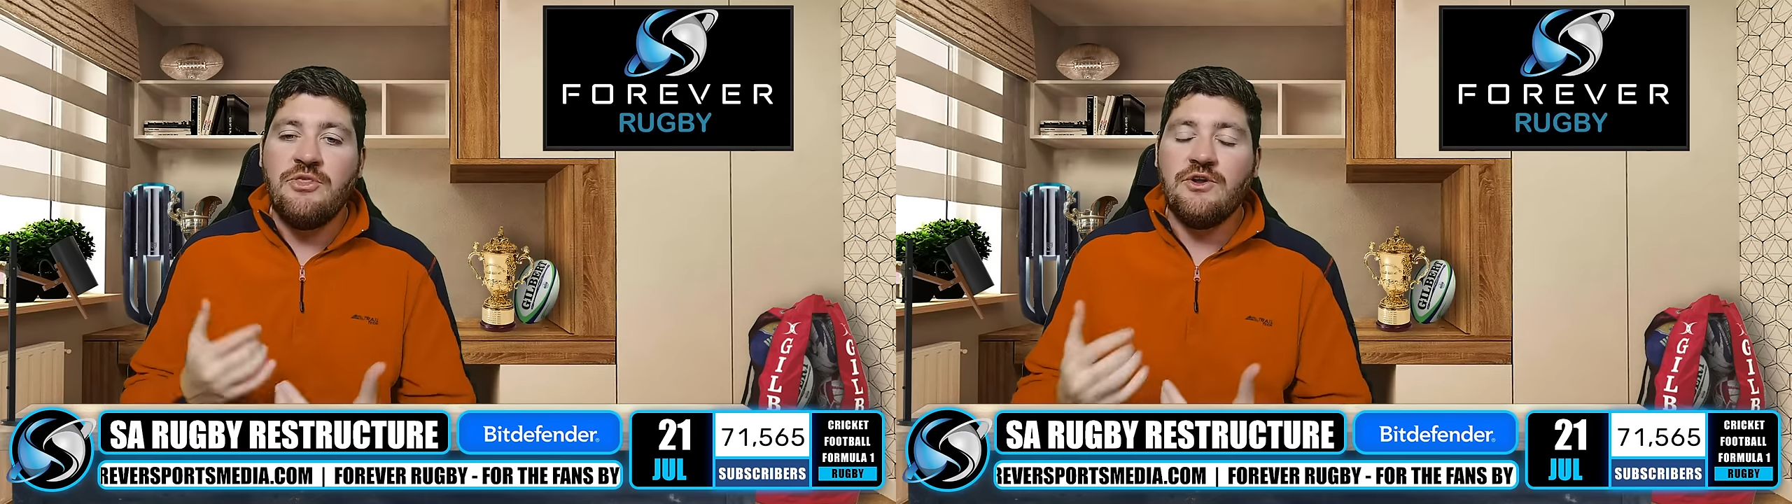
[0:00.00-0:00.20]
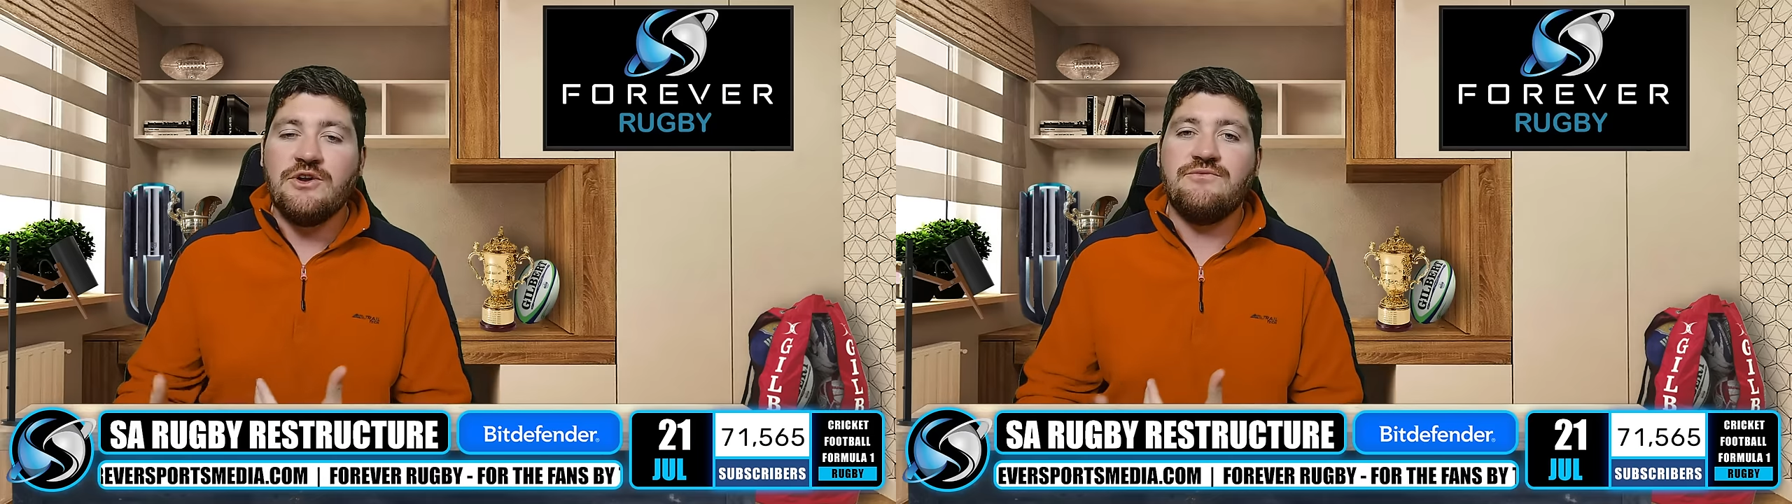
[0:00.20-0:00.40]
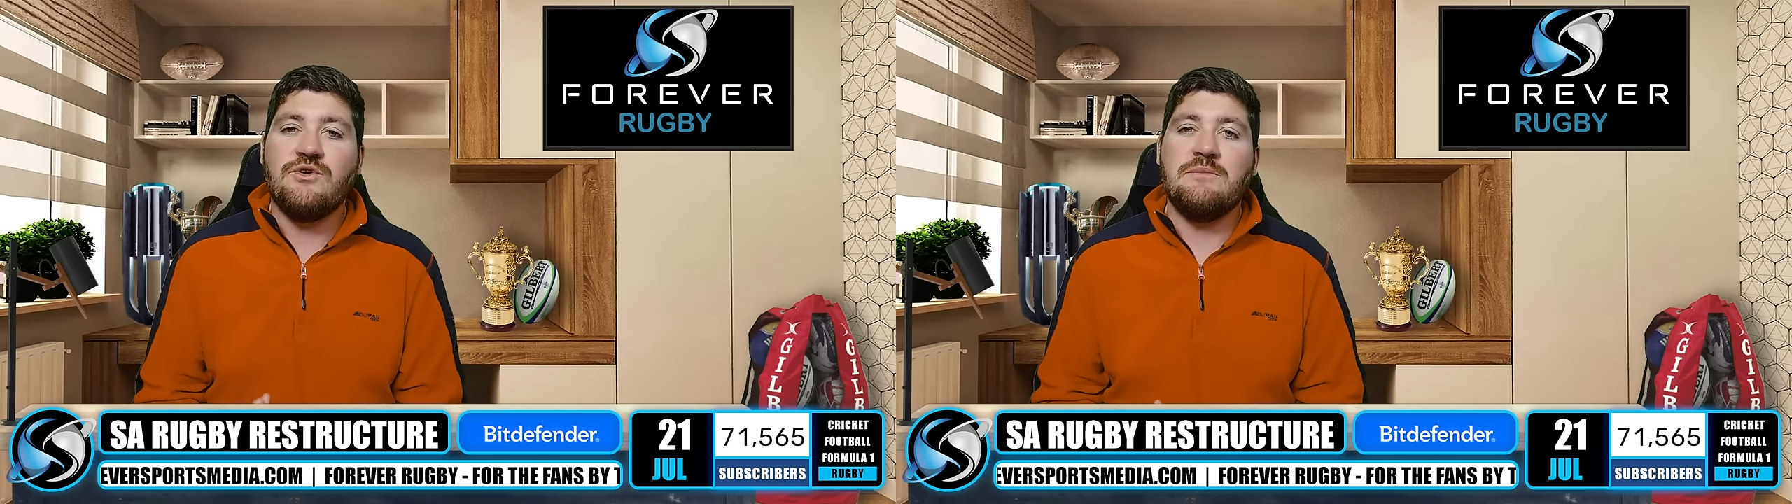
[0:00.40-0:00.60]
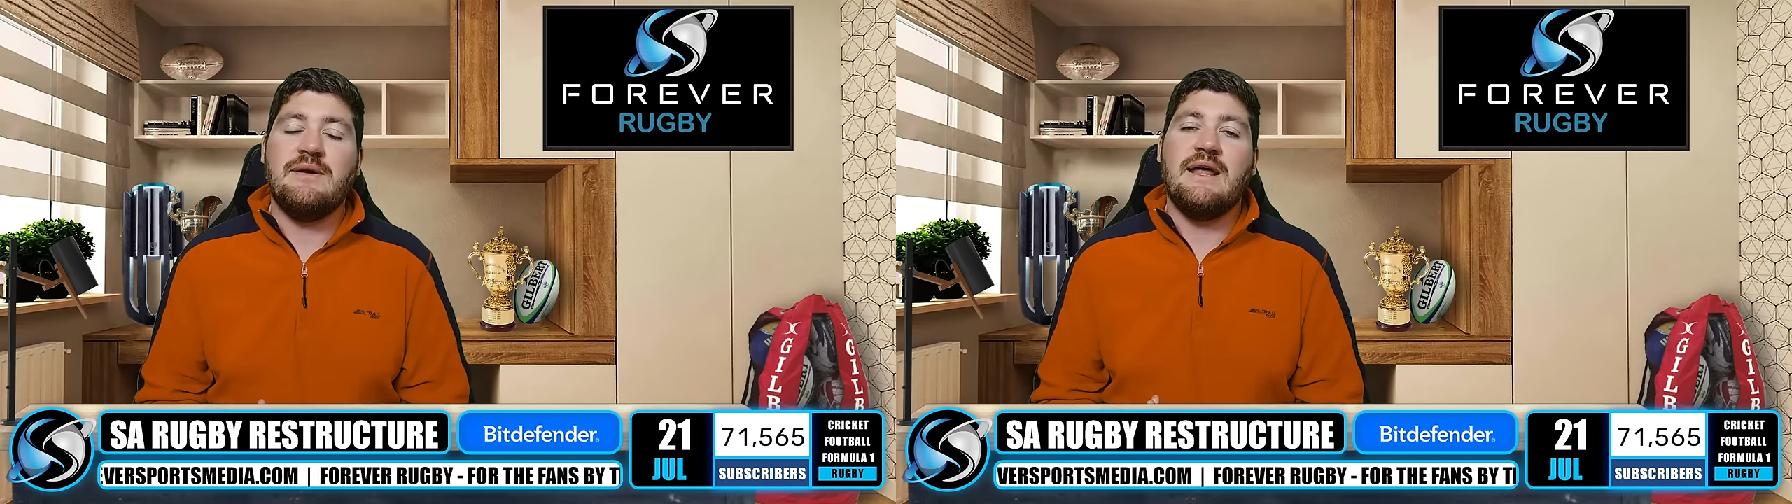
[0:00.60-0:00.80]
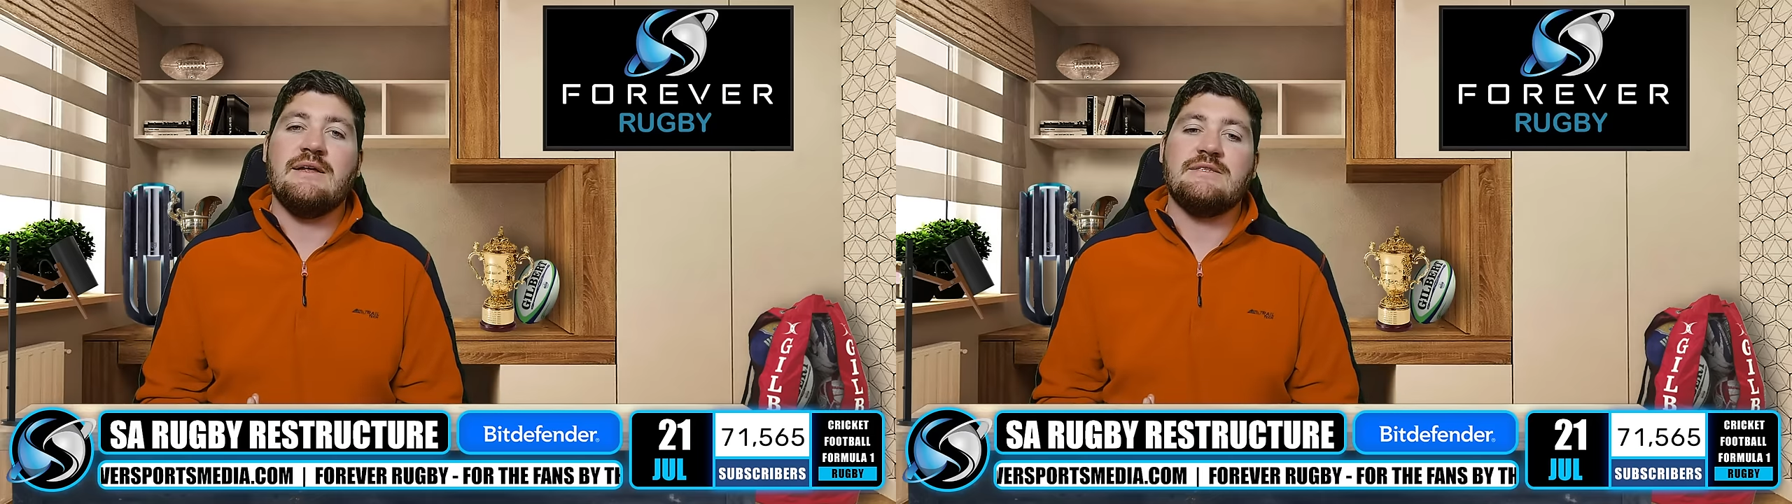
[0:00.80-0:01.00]
30 to 40
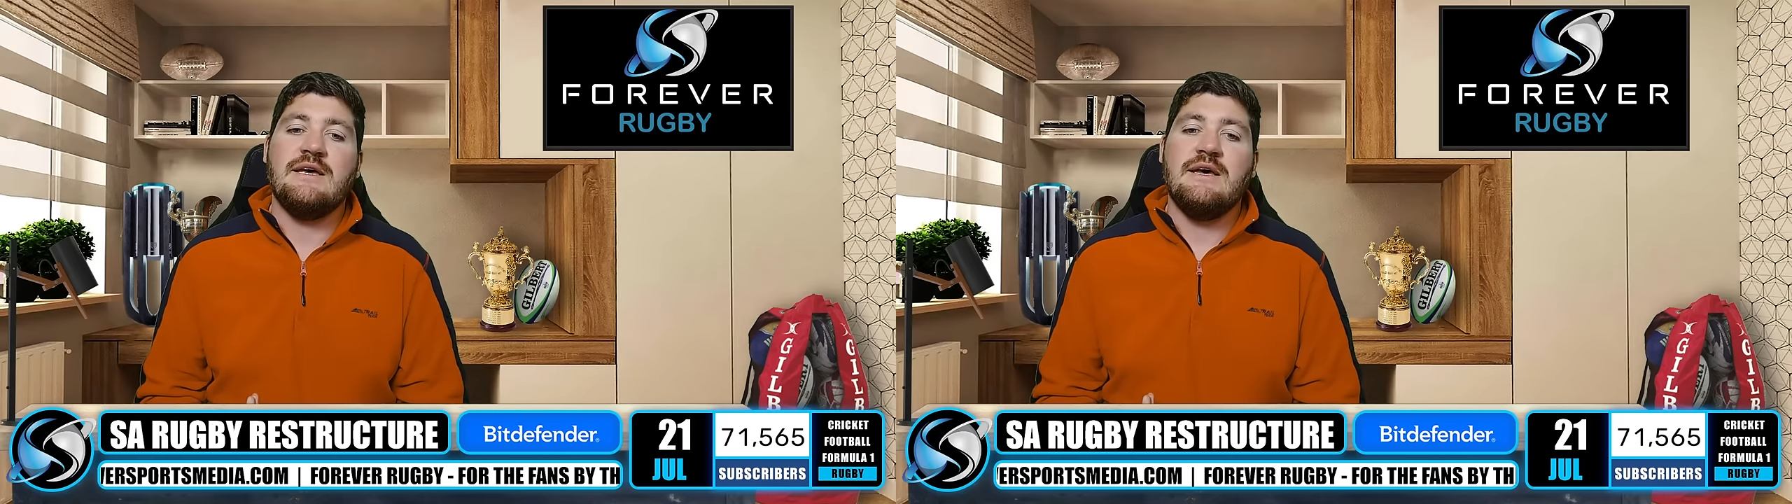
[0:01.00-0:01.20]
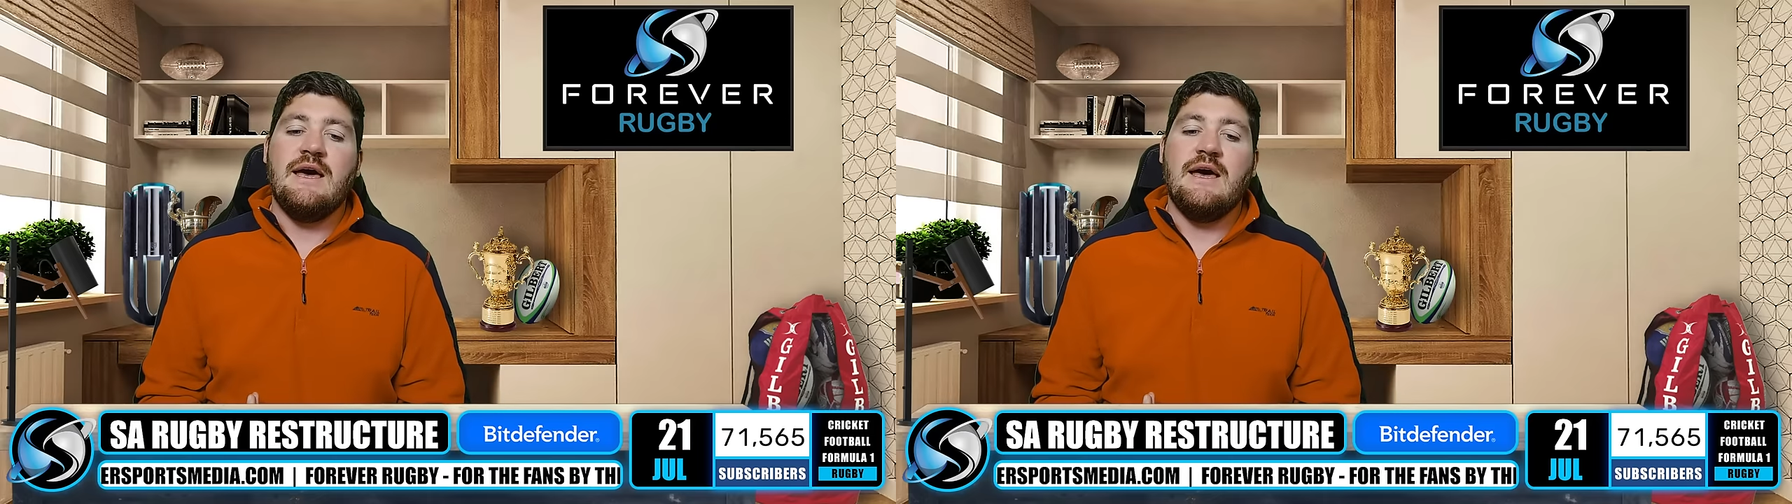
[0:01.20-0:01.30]
players.